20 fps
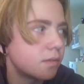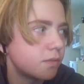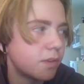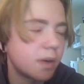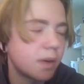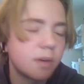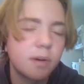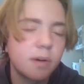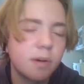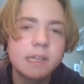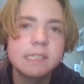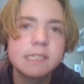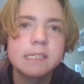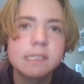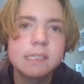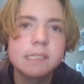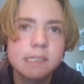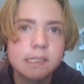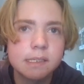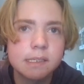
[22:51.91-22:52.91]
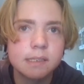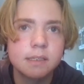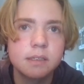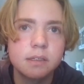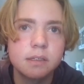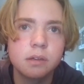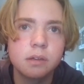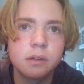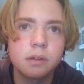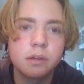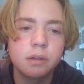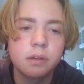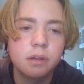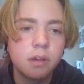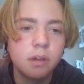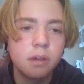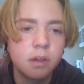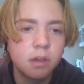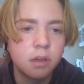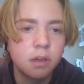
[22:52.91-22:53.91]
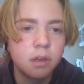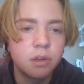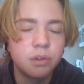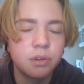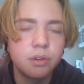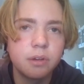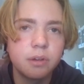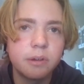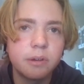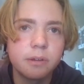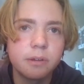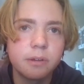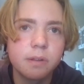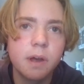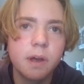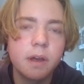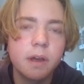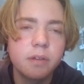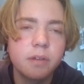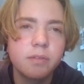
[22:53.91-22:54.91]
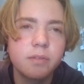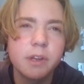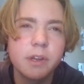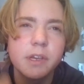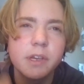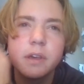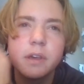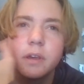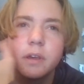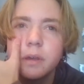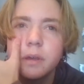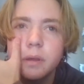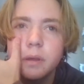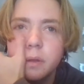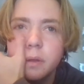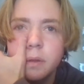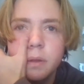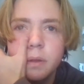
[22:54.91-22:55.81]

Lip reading: fundraisers to do. Like every year